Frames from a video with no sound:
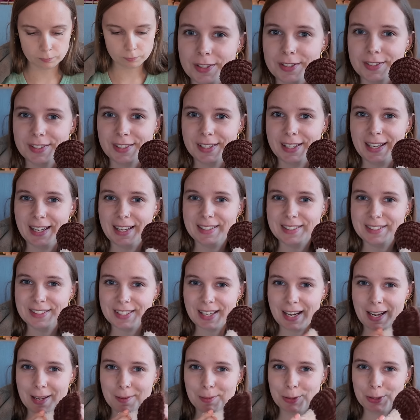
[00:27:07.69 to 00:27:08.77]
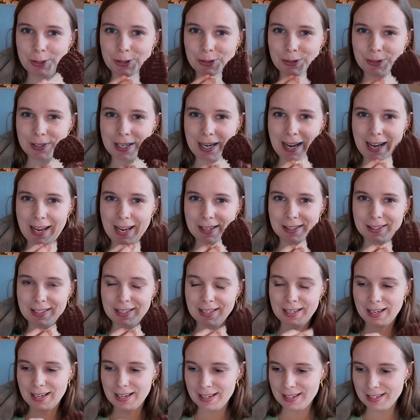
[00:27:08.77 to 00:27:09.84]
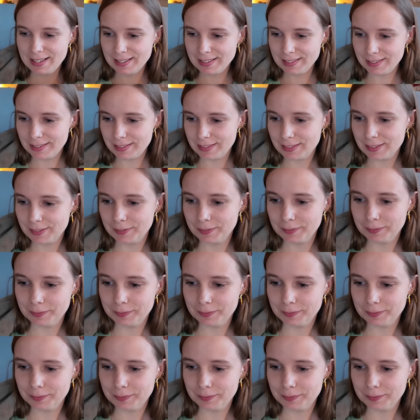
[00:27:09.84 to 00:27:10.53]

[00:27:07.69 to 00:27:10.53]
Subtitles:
Once again, time to add the eyes.